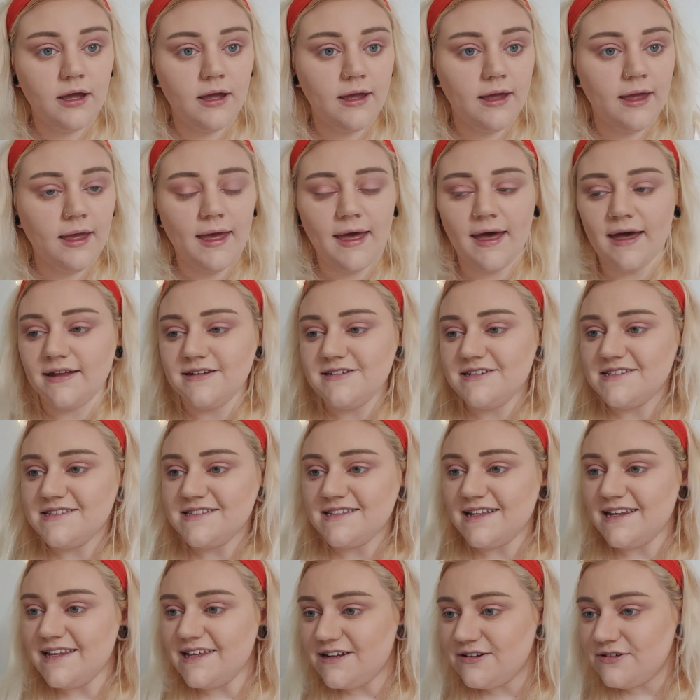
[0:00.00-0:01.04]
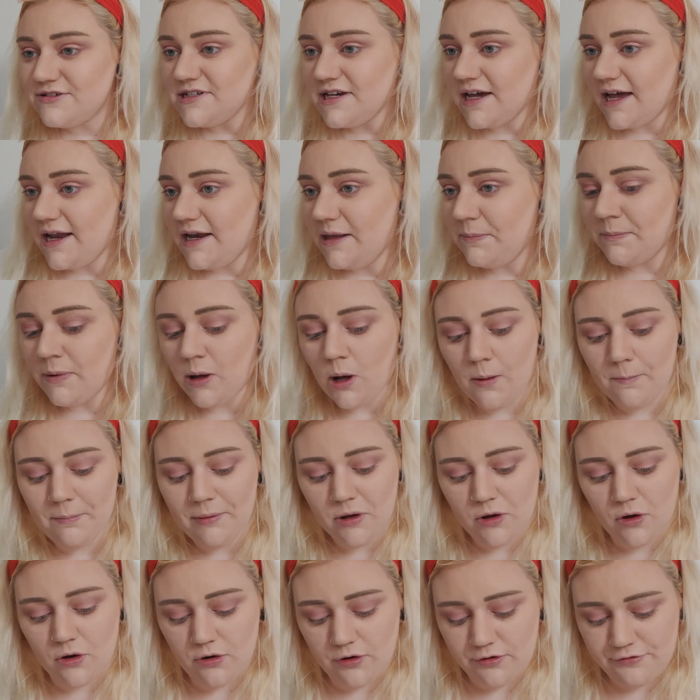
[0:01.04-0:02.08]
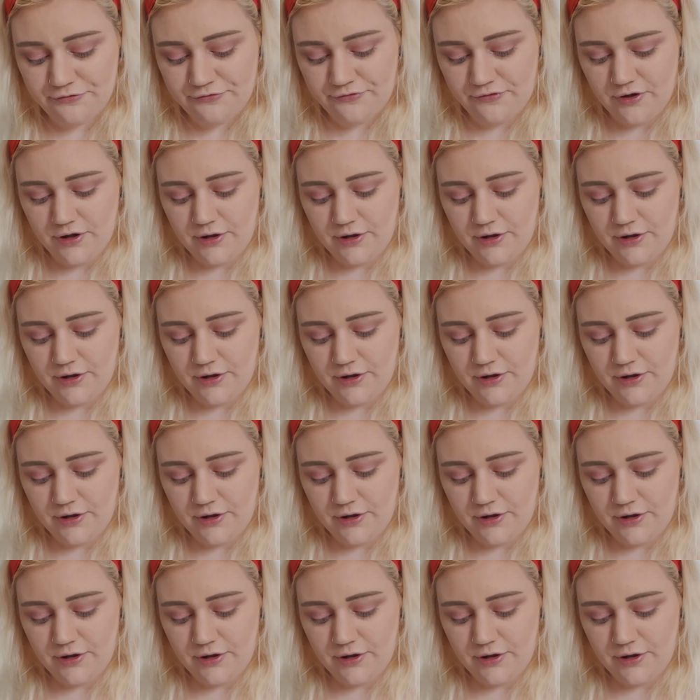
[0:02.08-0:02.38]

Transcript: Yeah, just a little tiny pop of,